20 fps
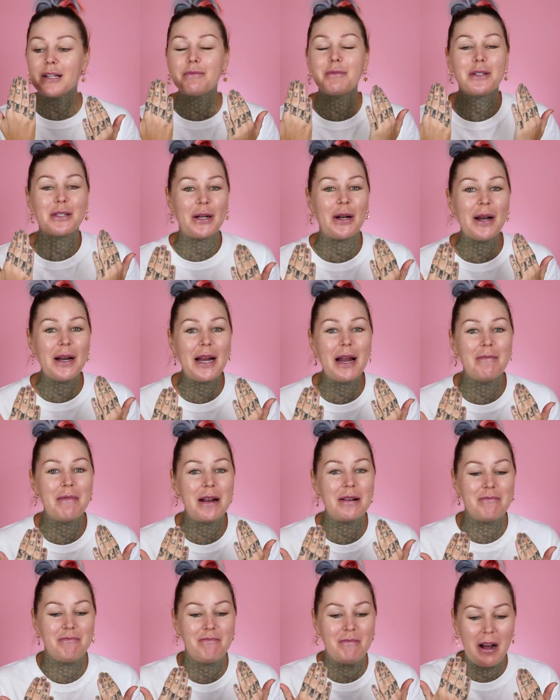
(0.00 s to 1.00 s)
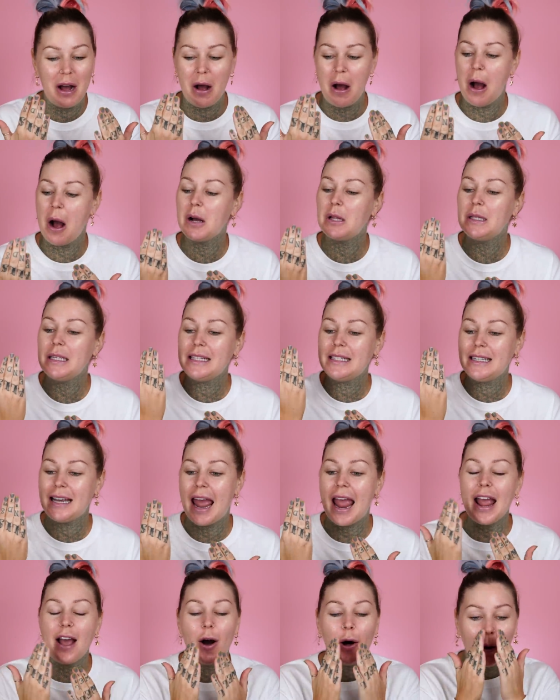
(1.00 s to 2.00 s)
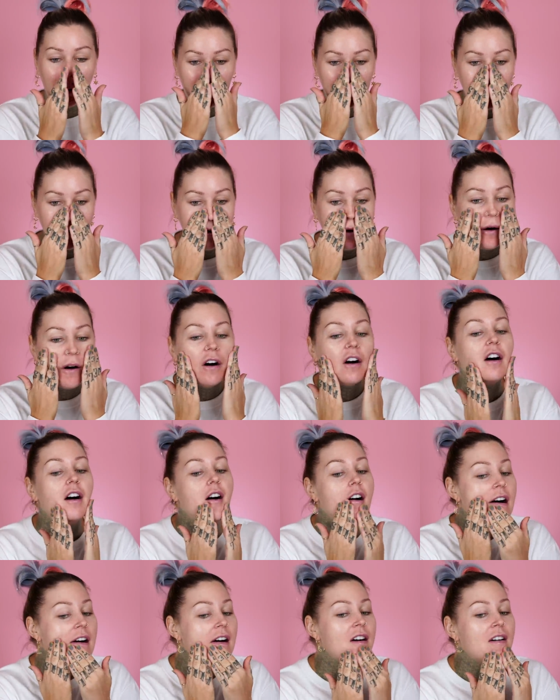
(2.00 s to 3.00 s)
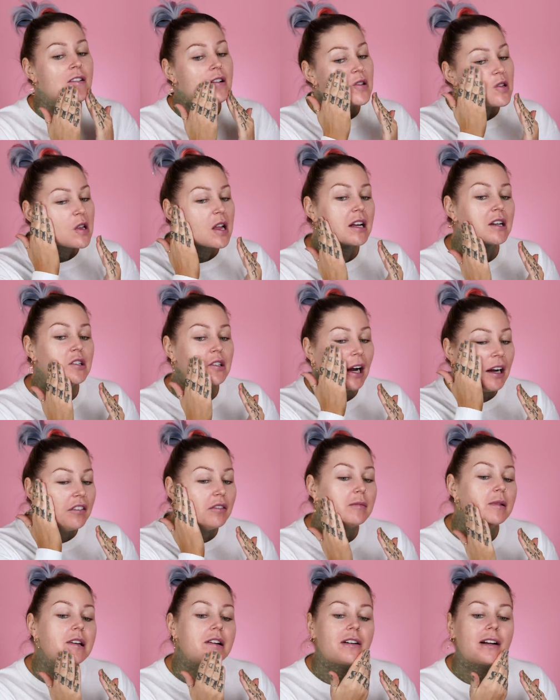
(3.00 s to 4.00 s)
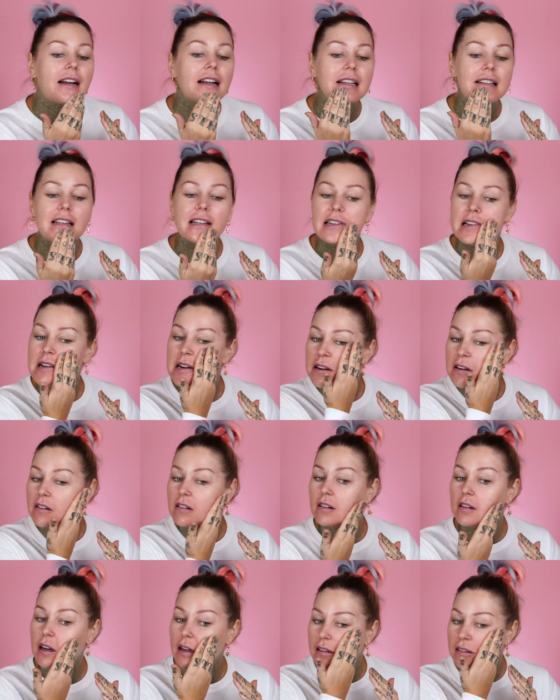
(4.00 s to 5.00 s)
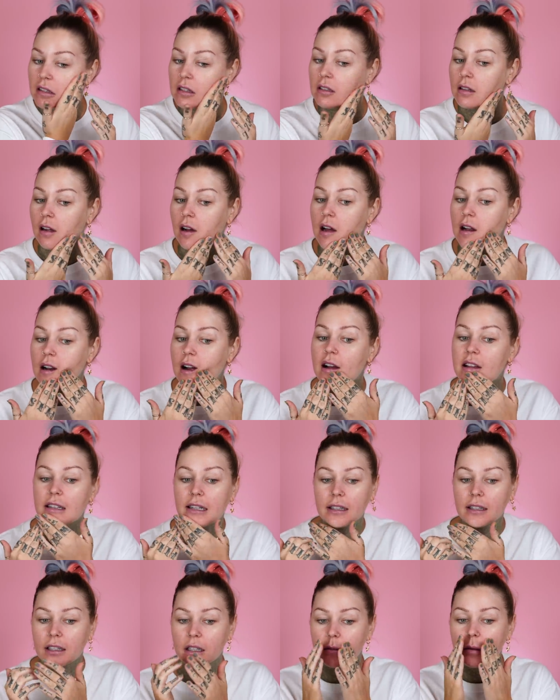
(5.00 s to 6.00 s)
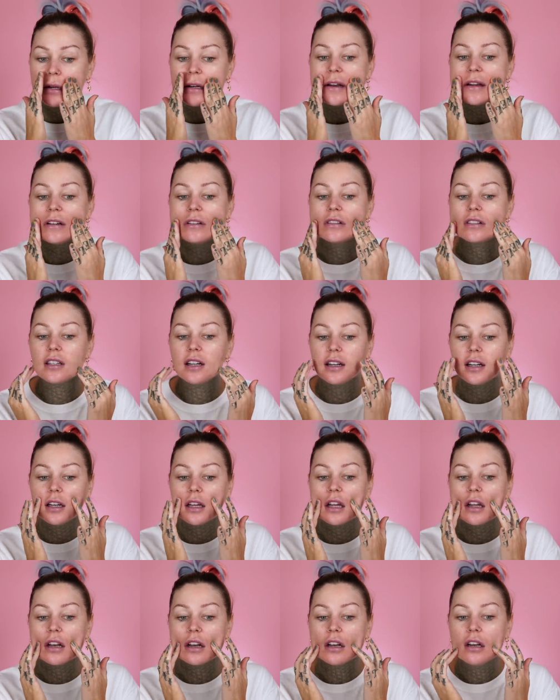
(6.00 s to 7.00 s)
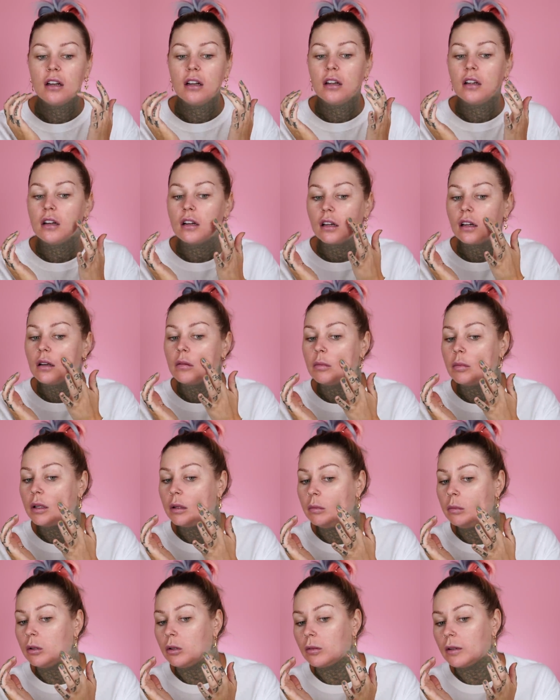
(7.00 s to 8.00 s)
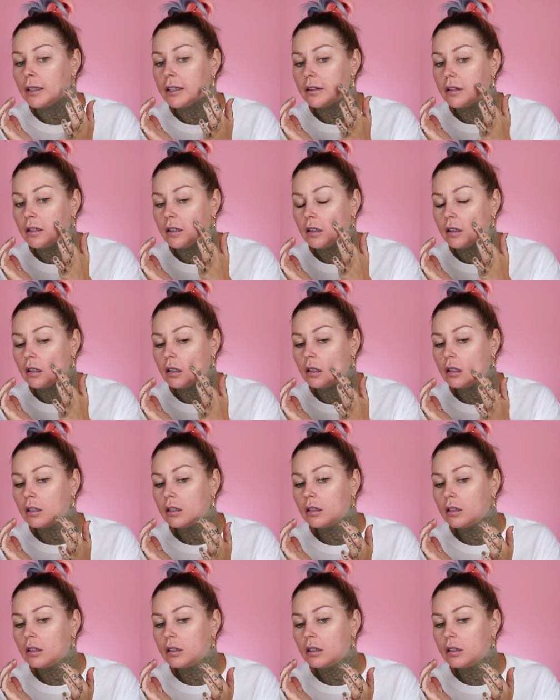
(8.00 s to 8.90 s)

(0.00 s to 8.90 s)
stop staring at my ugly nail, ugh. It's like driving me crazy. I need to go to the nail salon. I started getting my nails done again. Got a pimple right there.